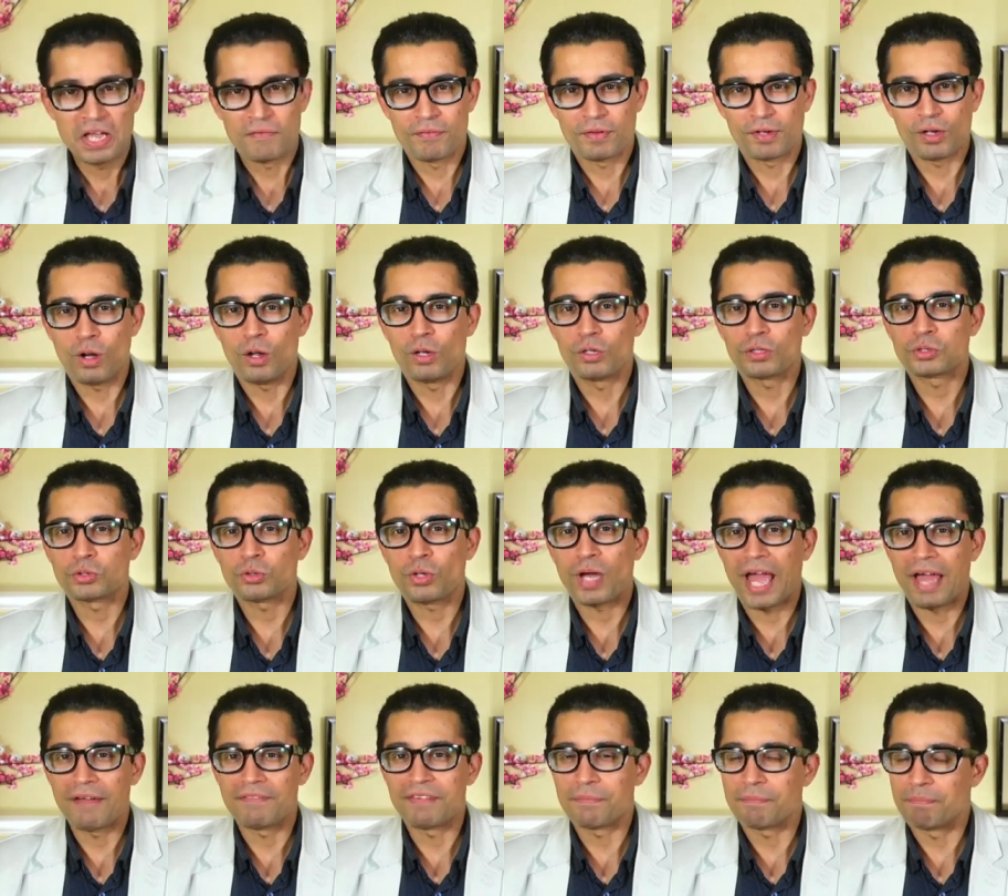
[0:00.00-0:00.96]
will also
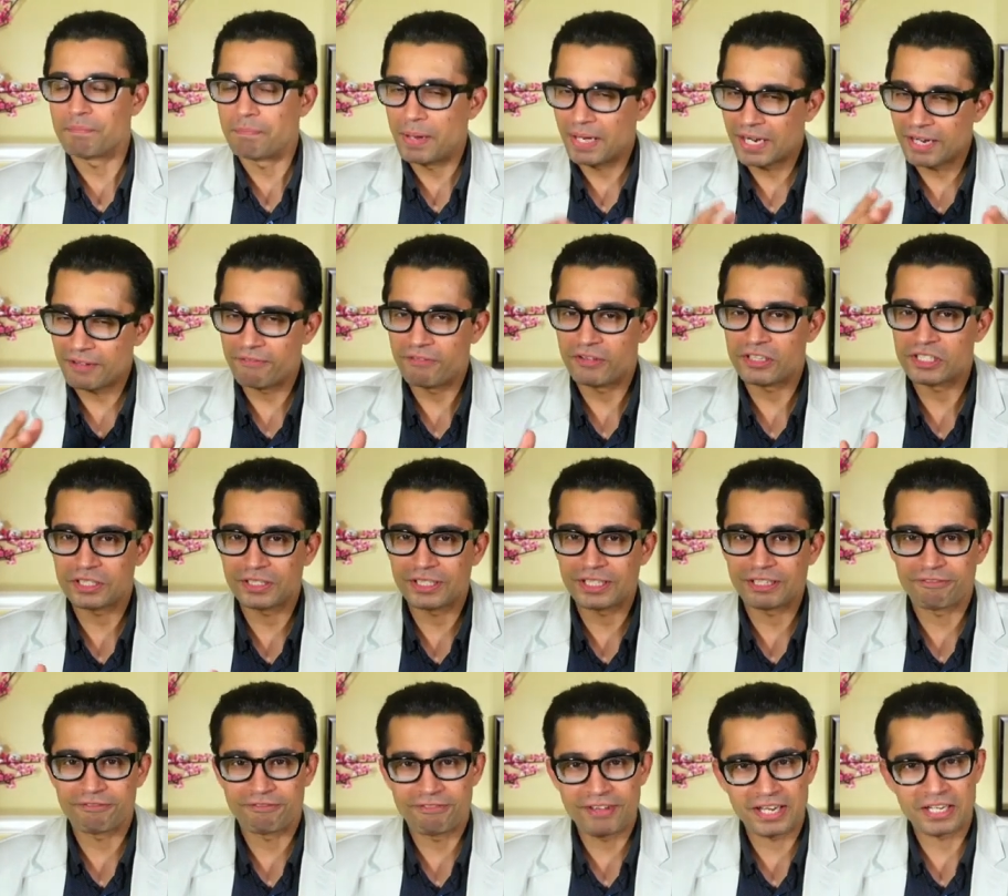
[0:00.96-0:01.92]
have a
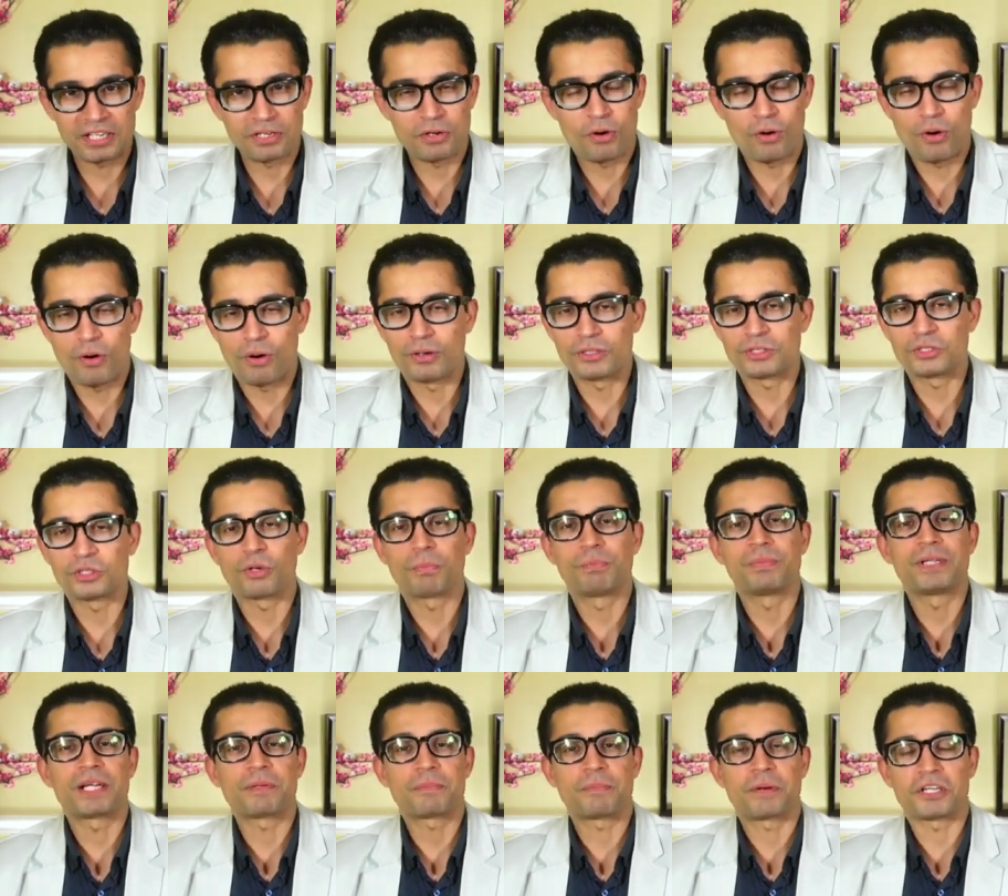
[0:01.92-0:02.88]
beneficial effect on your
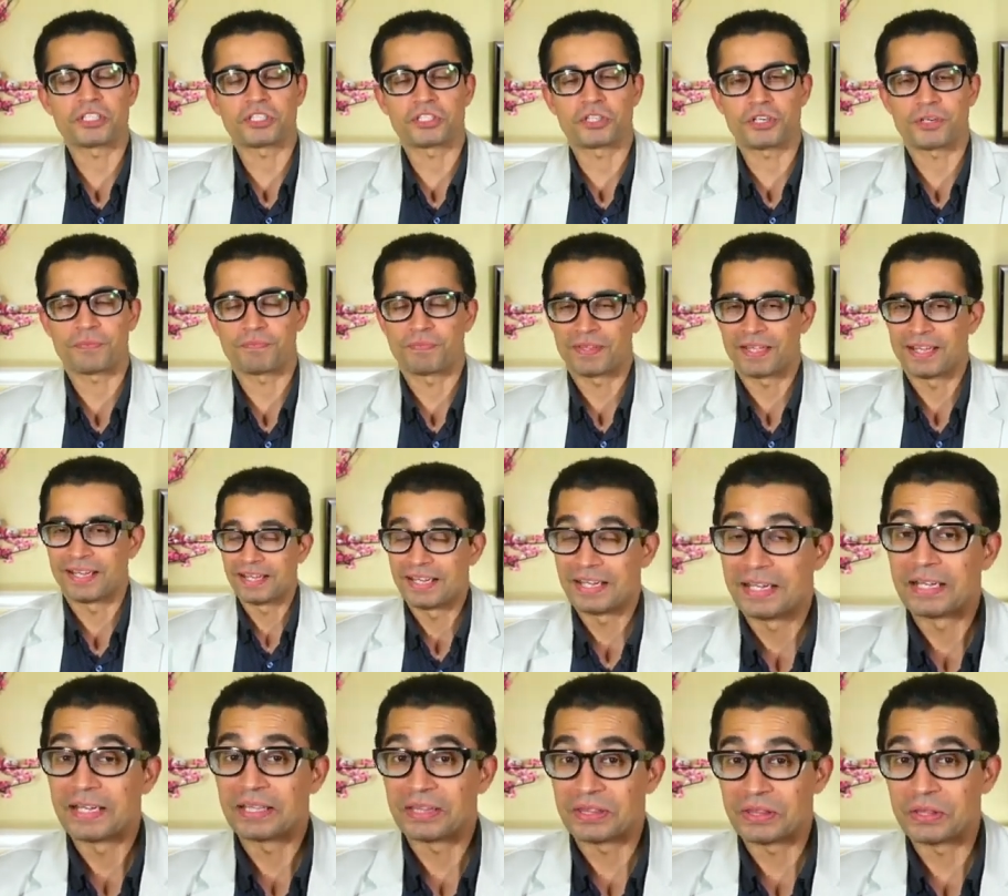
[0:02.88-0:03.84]
blood pressure.
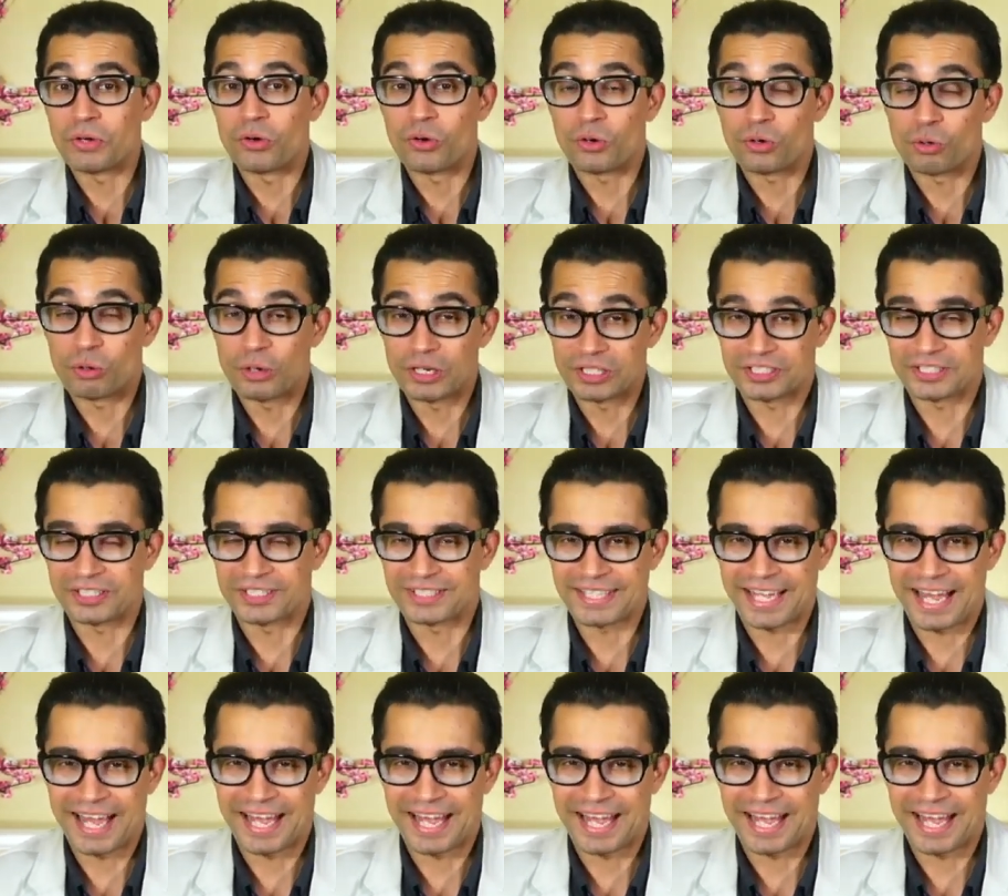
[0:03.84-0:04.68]
No questions